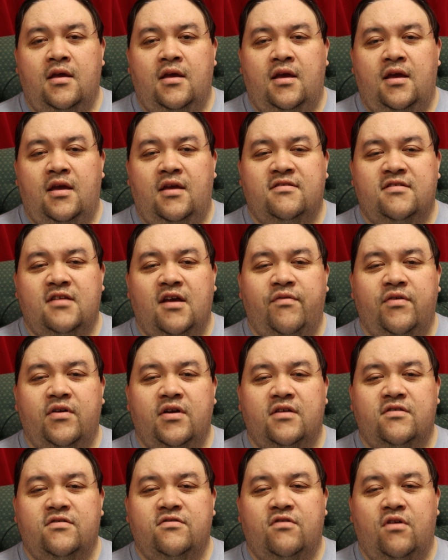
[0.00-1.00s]
He suffered
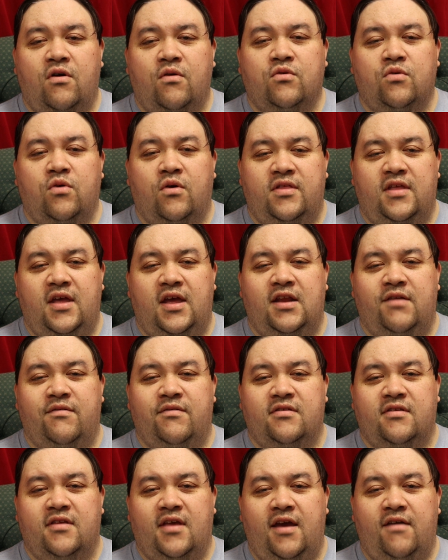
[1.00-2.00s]
a stroke toward the end of
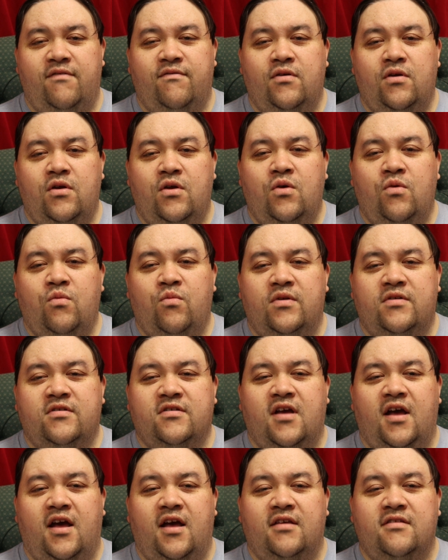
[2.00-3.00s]
his life, which
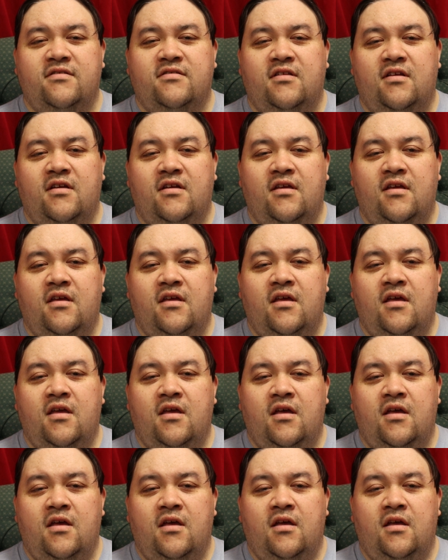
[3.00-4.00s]
caused
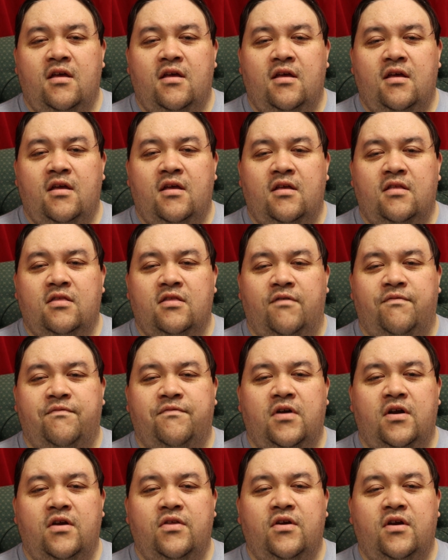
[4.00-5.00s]
the
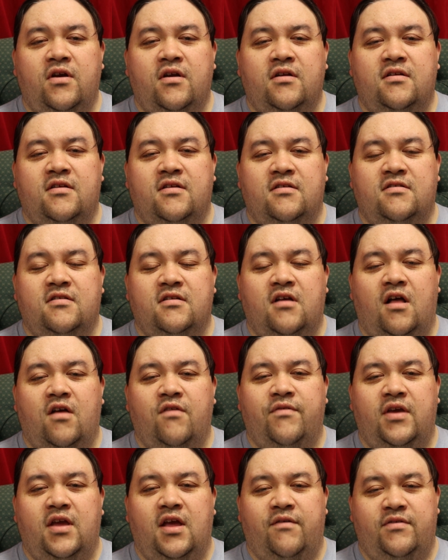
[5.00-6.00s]
further
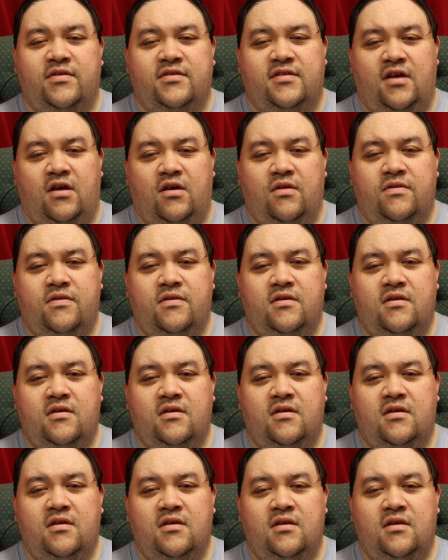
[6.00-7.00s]
dissolving of his health.
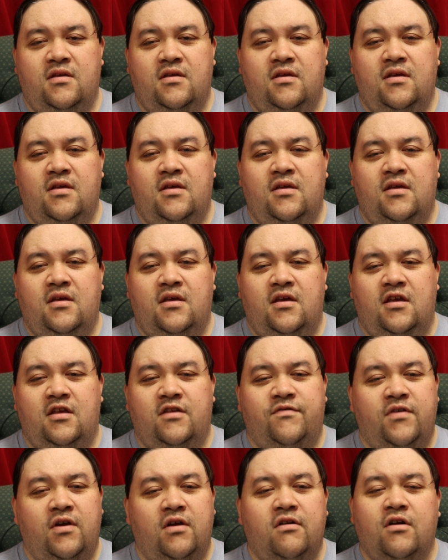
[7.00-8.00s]
His
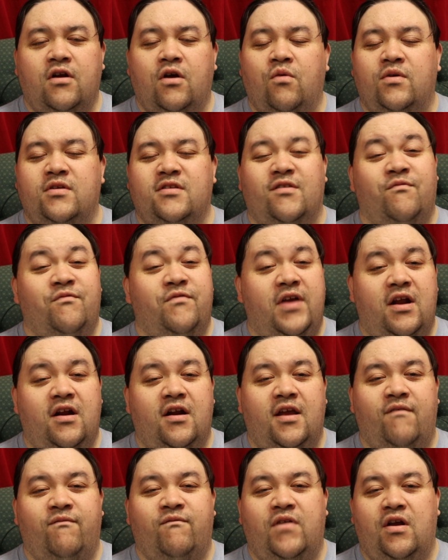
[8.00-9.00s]
funeral was a
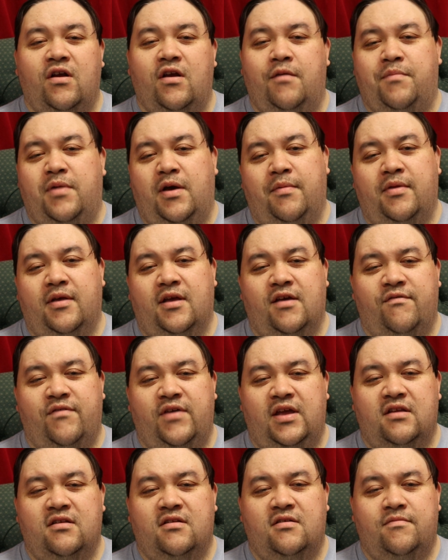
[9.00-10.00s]
very, very public
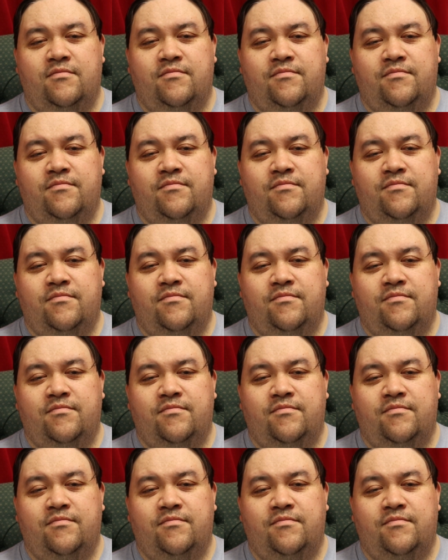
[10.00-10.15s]
event.